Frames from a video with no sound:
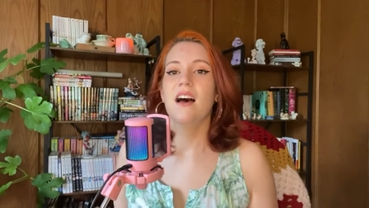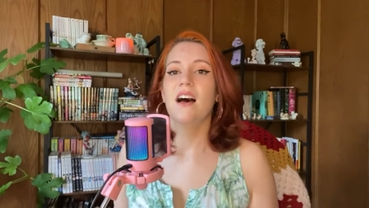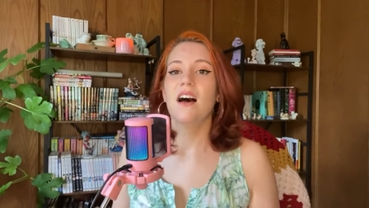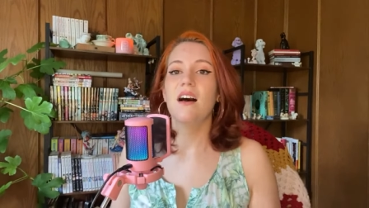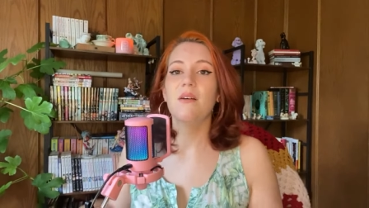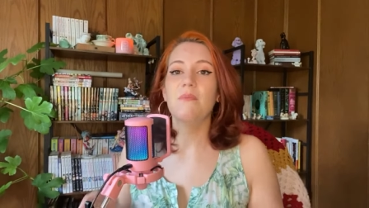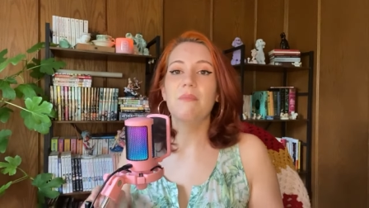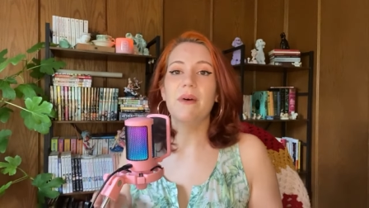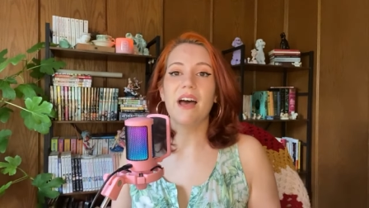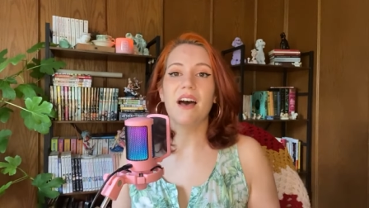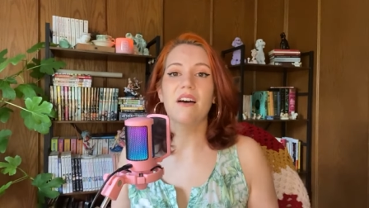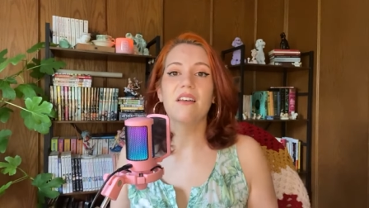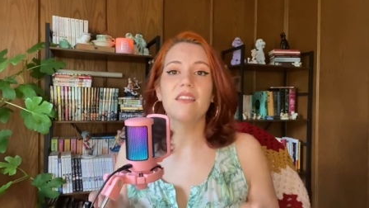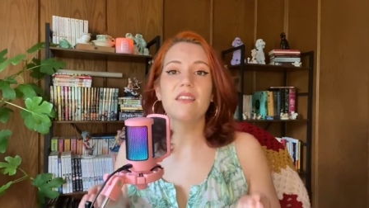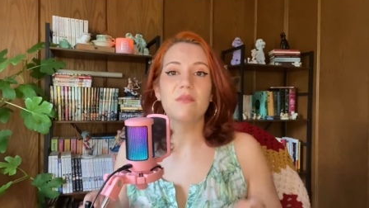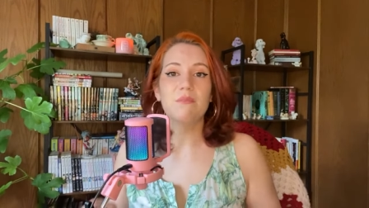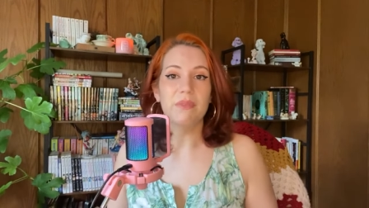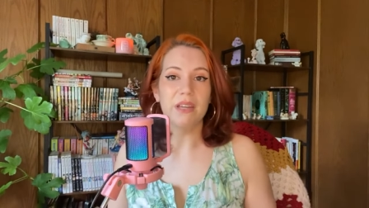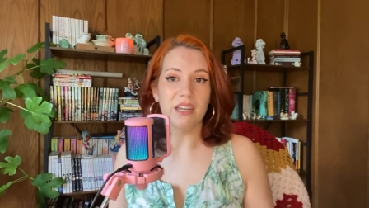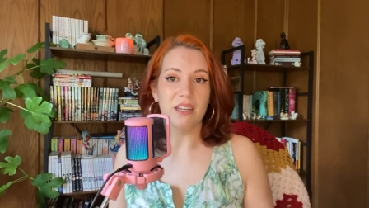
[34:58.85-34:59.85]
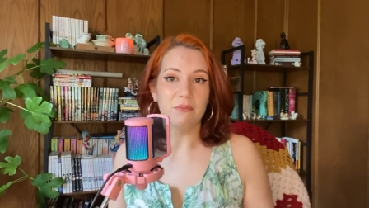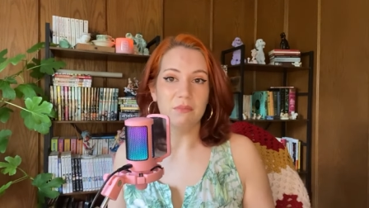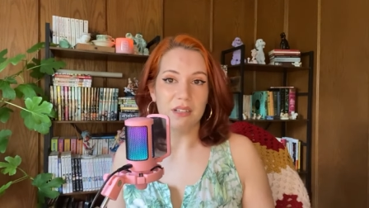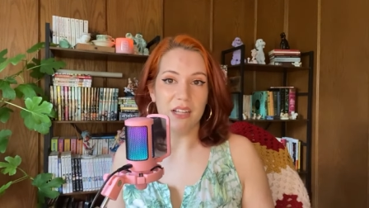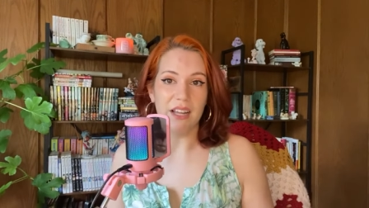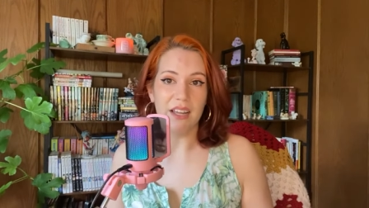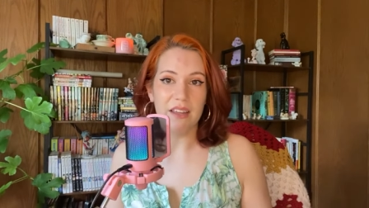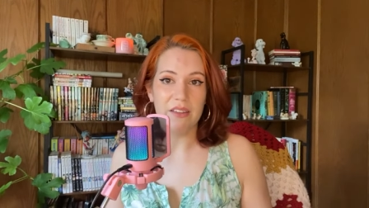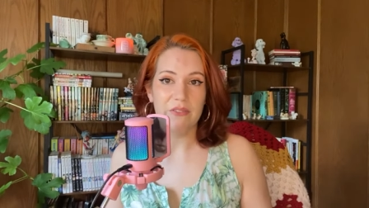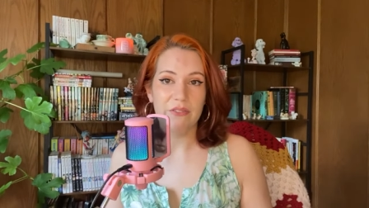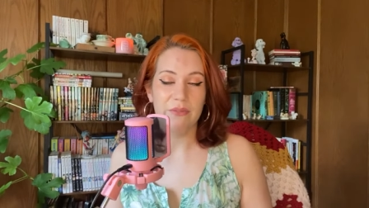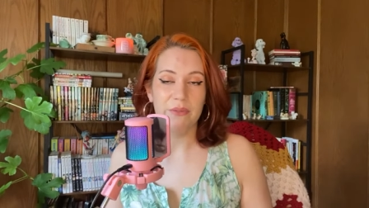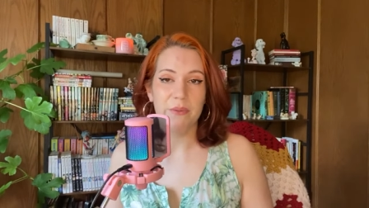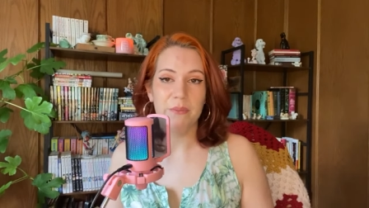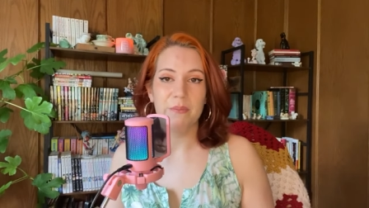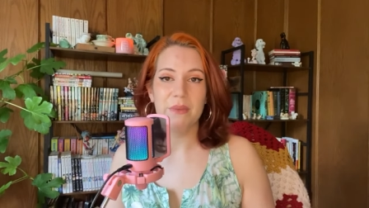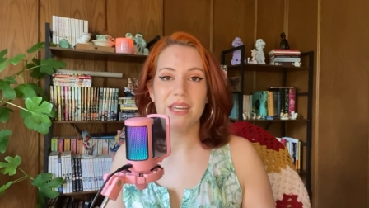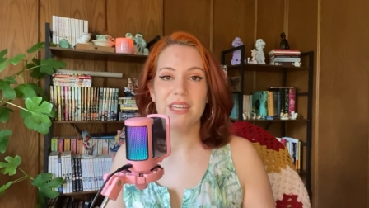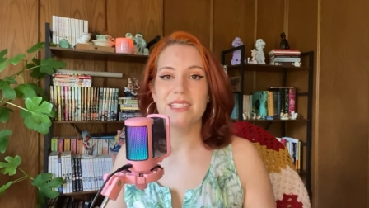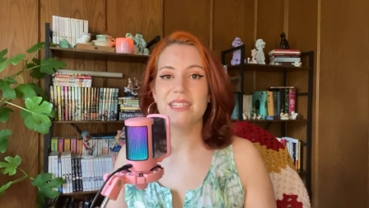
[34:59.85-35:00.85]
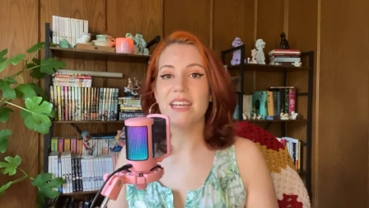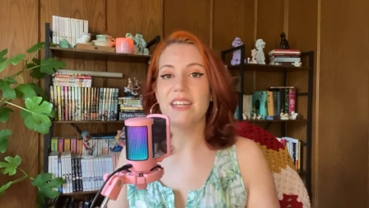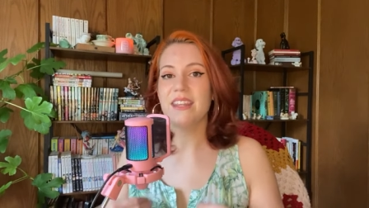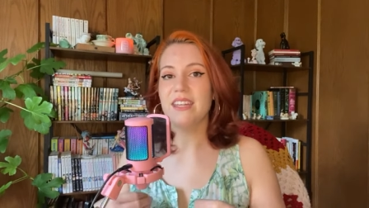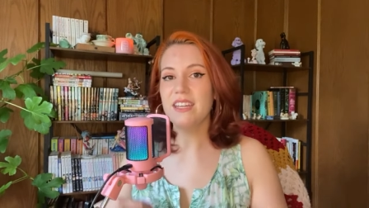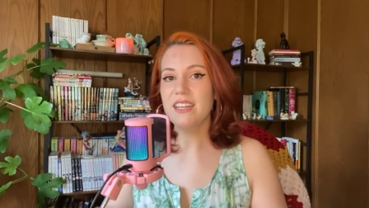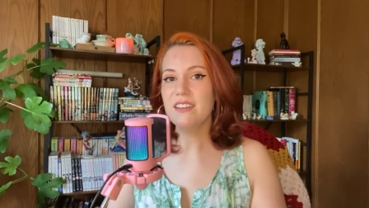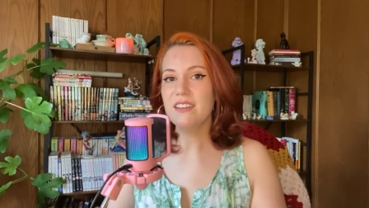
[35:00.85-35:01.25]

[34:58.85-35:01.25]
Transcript: about the band Plave, because I think